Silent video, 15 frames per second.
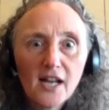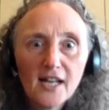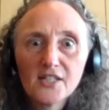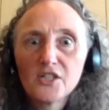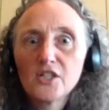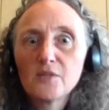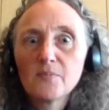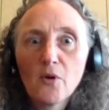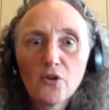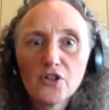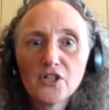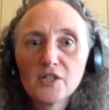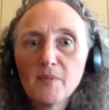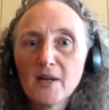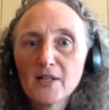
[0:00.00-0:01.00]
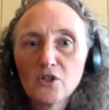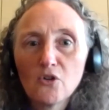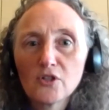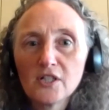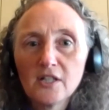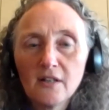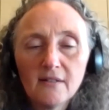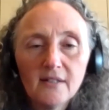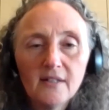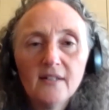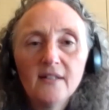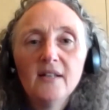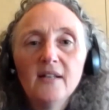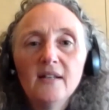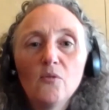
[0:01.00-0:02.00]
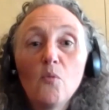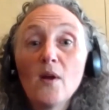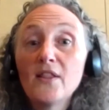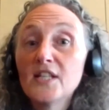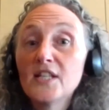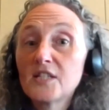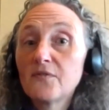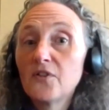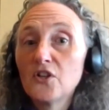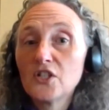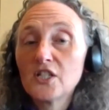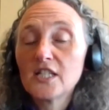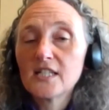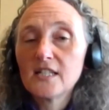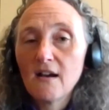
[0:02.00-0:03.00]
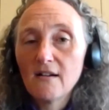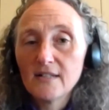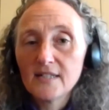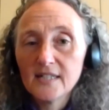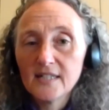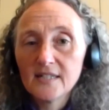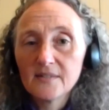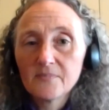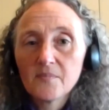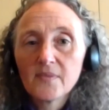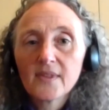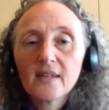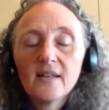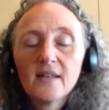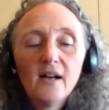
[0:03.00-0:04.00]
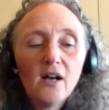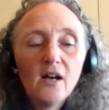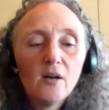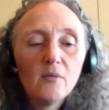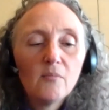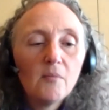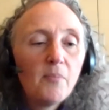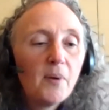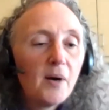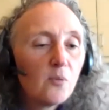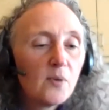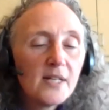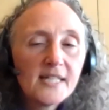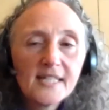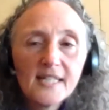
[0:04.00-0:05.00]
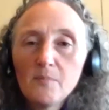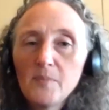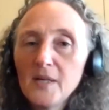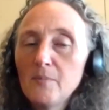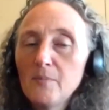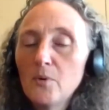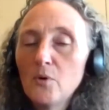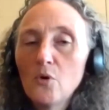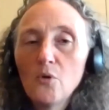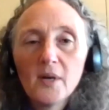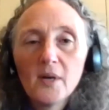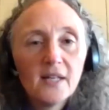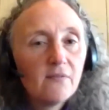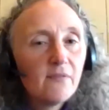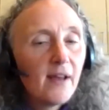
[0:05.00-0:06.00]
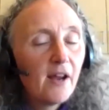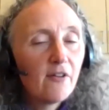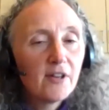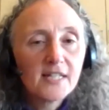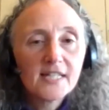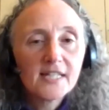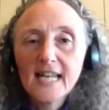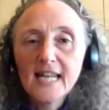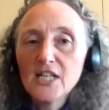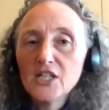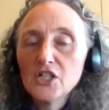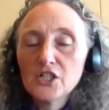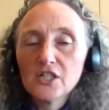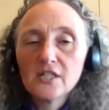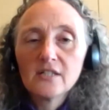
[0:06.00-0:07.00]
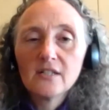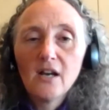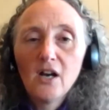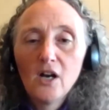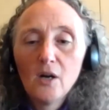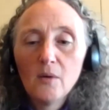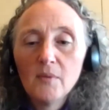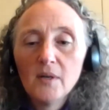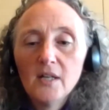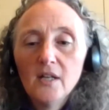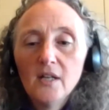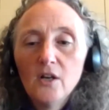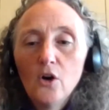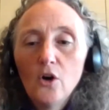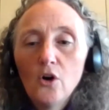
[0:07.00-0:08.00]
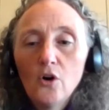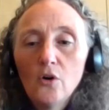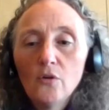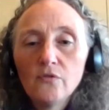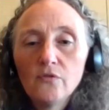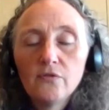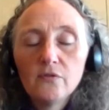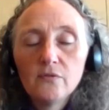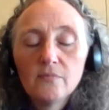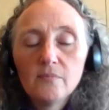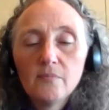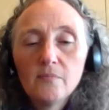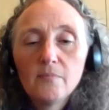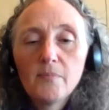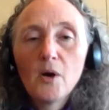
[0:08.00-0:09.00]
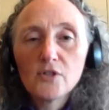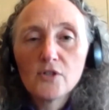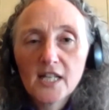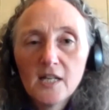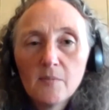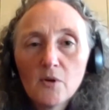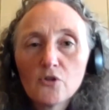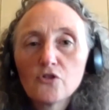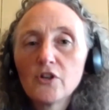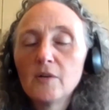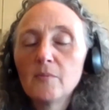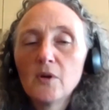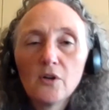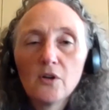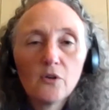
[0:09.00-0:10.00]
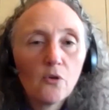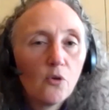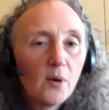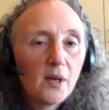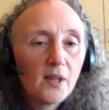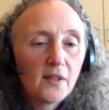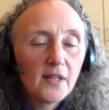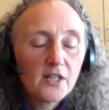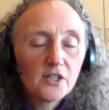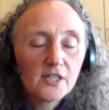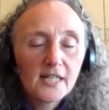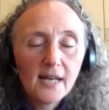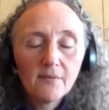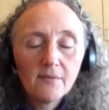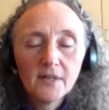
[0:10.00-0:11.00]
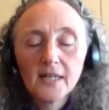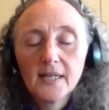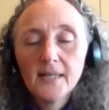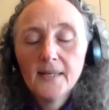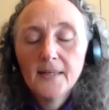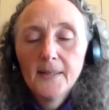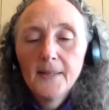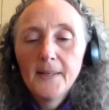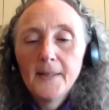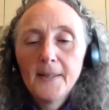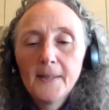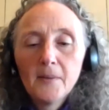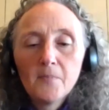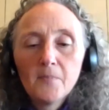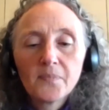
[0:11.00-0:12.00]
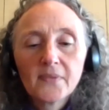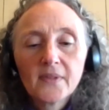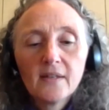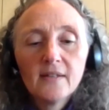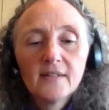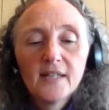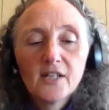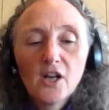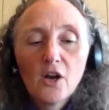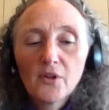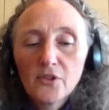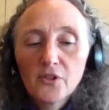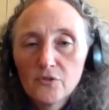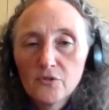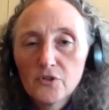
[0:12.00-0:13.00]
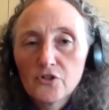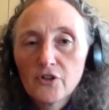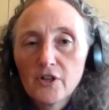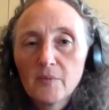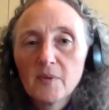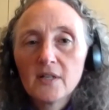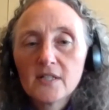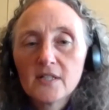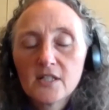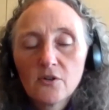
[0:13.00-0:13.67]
I had spoken to my doctor when this first started. But we see people in various stages of post-chemo treatment, or whether they're just having, they're going through the treatment.